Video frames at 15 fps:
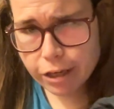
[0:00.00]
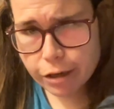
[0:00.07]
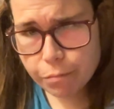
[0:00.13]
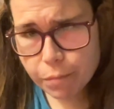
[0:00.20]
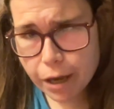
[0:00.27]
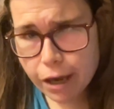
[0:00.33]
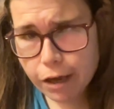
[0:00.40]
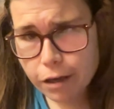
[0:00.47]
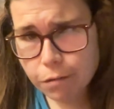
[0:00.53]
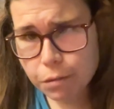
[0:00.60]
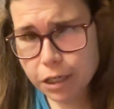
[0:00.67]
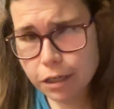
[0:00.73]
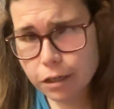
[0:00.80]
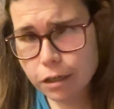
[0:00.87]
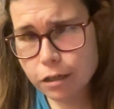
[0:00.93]
a
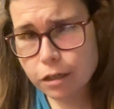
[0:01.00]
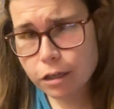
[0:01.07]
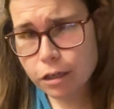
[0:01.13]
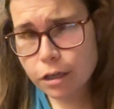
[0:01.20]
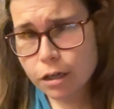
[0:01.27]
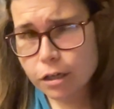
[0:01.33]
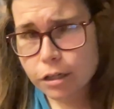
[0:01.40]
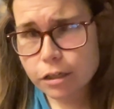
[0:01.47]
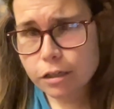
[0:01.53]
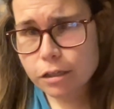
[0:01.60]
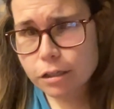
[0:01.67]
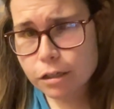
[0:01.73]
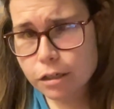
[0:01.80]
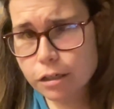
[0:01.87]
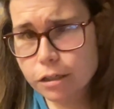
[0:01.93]
baby.
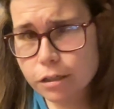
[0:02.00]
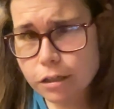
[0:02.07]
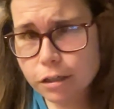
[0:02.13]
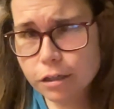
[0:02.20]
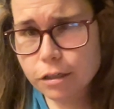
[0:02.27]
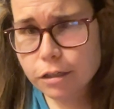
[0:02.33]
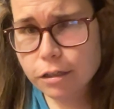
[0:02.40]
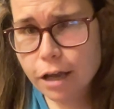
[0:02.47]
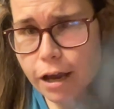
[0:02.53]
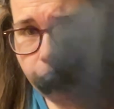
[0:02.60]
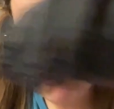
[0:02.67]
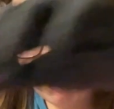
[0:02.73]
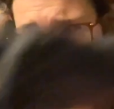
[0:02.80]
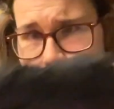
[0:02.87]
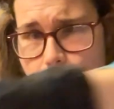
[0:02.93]
She's a
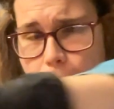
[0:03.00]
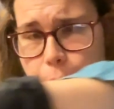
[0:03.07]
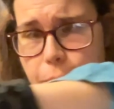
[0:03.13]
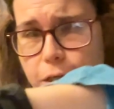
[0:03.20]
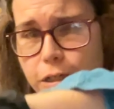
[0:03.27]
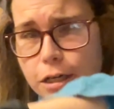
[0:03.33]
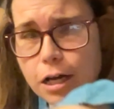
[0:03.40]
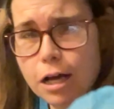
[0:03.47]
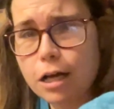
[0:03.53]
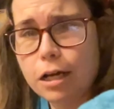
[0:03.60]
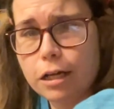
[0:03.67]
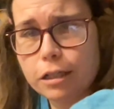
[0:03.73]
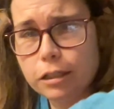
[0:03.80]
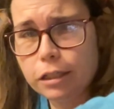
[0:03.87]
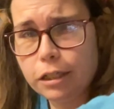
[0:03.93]
staff member
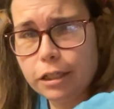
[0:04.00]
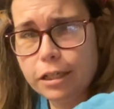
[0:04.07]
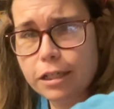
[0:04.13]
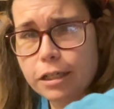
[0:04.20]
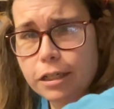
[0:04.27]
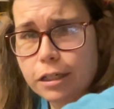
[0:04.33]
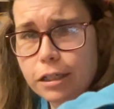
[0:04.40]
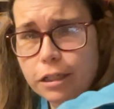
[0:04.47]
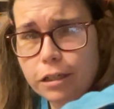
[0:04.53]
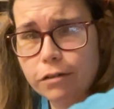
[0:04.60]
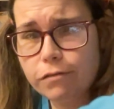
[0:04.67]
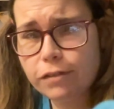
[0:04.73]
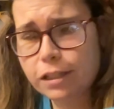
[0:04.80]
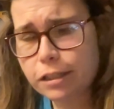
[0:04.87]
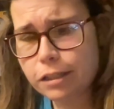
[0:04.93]
at
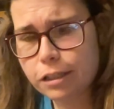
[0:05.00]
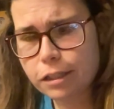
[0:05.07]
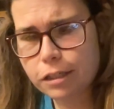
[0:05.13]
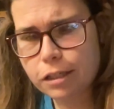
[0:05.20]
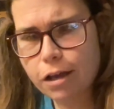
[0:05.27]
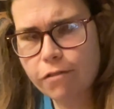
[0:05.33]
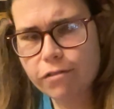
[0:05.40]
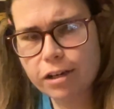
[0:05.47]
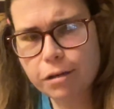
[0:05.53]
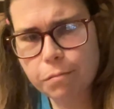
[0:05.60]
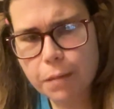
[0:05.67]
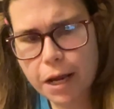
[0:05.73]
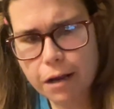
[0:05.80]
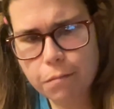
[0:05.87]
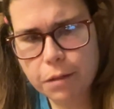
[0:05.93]
Curative and she's having a
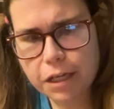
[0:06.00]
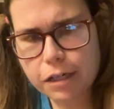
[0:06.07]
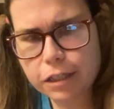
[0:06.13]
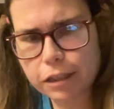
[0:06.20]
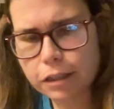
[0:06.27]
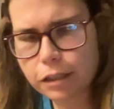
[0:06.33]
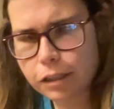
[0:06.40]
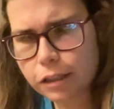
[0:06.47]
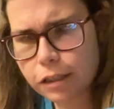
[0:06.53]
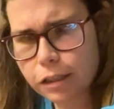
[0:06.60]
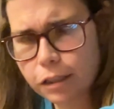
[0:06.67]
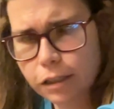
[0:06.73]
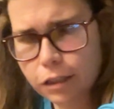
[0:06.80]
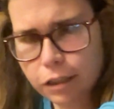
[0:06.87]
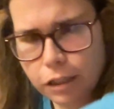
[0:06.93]
baby girl.
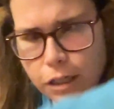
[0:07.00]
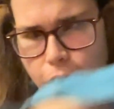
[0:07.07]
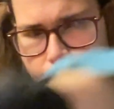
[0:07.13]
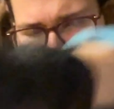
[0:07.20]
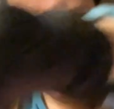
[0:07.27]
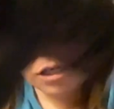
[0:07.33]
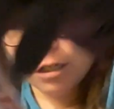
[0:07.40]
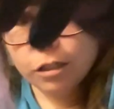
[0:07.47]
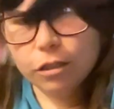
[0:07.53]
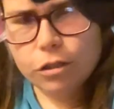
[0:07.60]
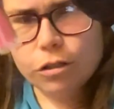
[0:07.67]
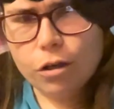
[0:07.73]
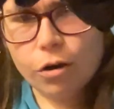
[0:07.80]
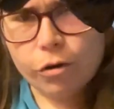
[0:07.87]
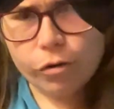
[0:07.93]

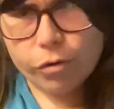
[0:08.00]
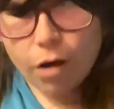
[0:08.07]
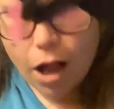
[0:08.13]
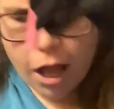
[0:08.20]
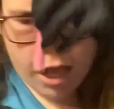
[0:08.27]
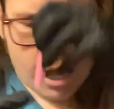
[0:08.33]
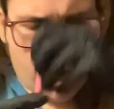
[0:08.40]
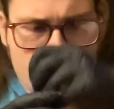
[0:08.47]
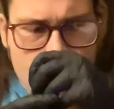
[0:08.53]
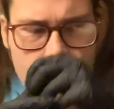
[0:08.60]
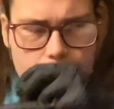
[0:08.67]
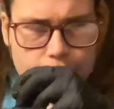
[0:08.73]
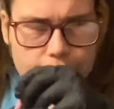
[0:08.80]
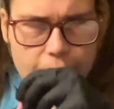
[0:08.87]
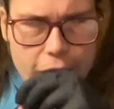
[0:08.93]
So
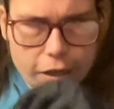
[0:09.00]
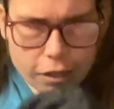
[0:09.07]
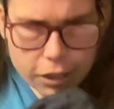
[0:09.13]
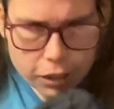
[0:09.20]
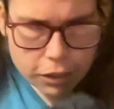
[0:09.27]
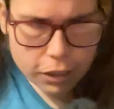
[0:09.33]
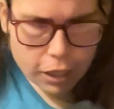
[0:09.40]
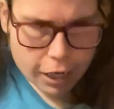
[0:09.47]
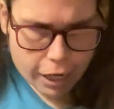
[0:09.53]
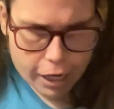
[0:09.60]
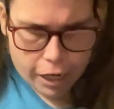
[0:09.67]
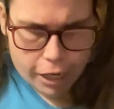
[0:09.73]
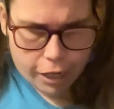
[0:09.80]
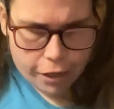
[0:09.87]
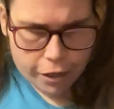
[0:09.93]
I made her
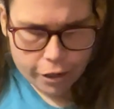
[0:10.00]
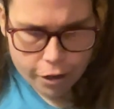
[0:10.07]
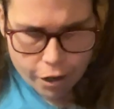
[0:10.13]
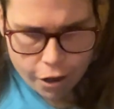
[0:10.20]
a